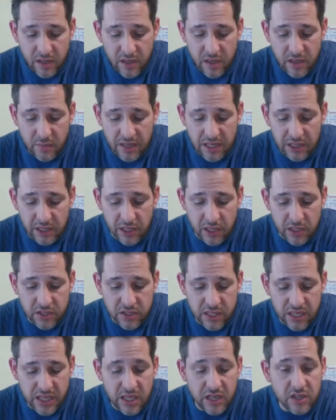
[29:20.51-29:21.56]
At
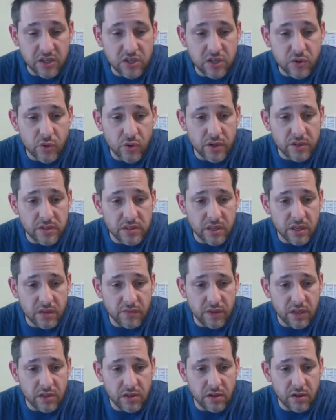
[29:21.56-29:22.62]
lunch, they get a choice
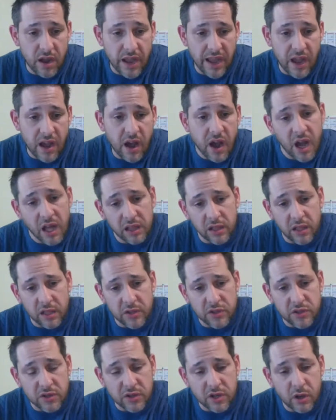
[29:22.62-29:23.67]
of either a hot
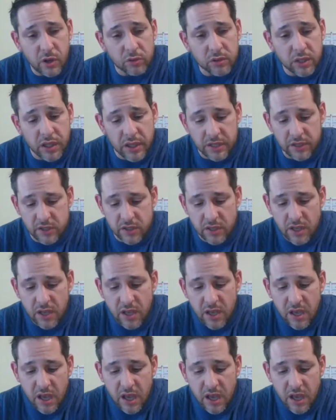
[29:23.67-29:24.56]
lunch or cold lunch